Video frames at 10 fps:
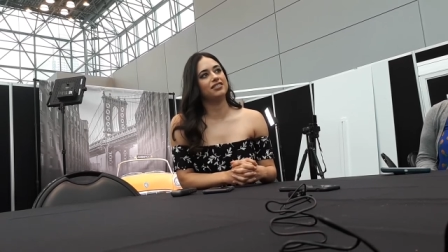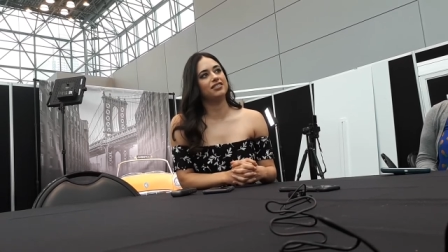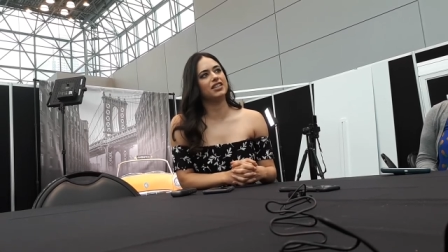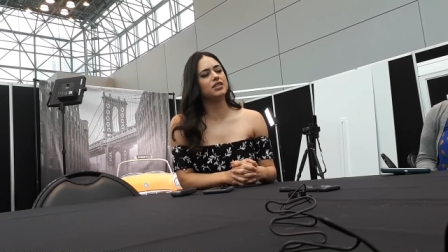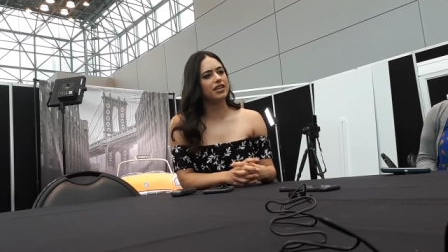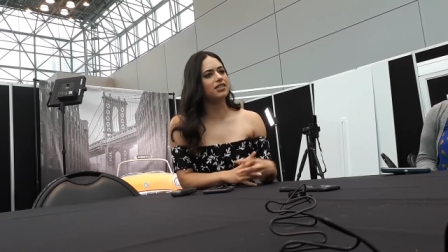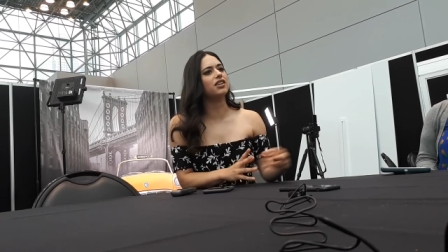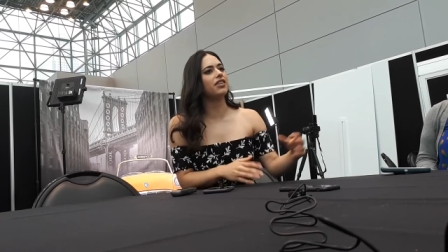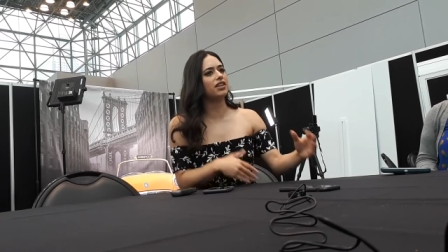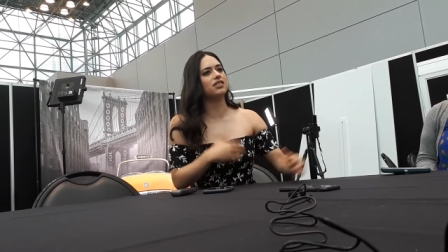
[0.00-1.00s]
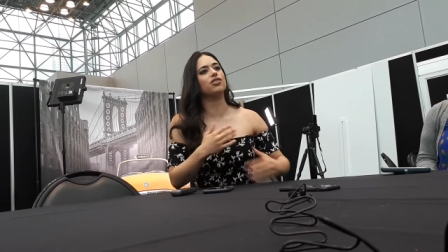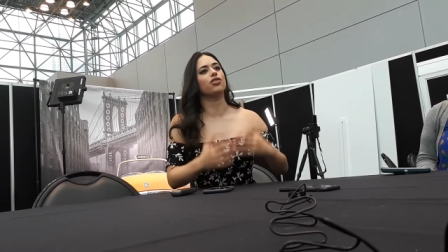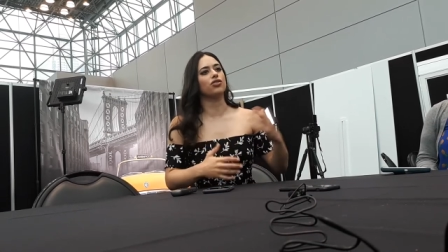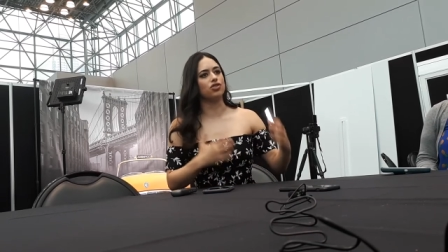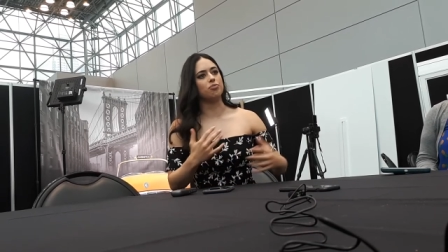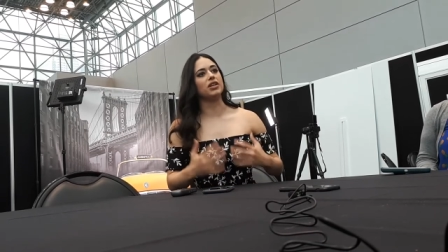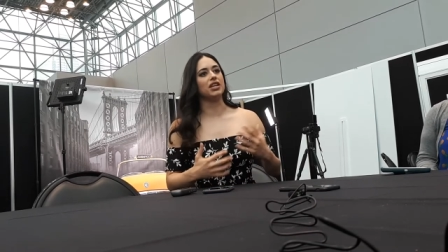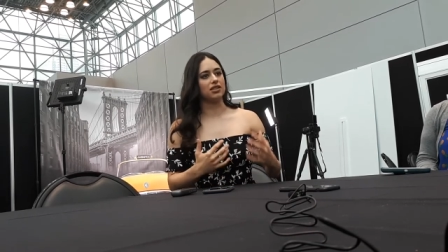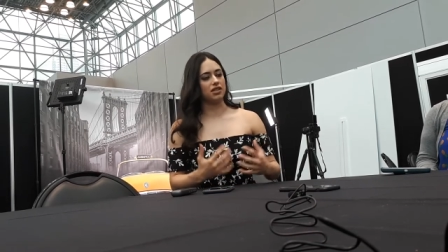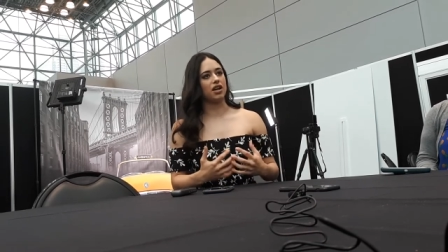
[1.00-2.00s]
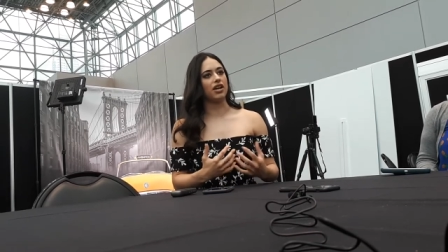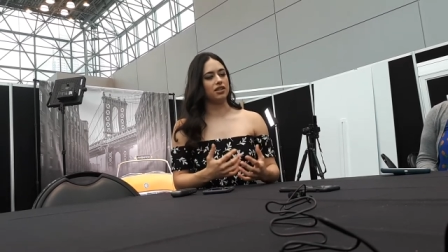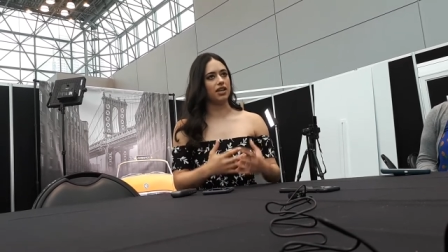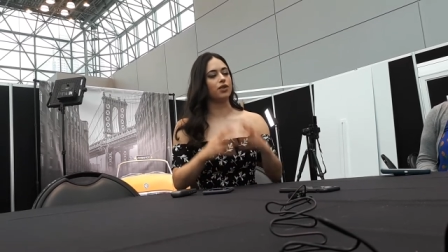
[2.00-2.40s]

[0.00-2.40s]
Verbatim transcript: It's like, I think it's encouraged me to kind of like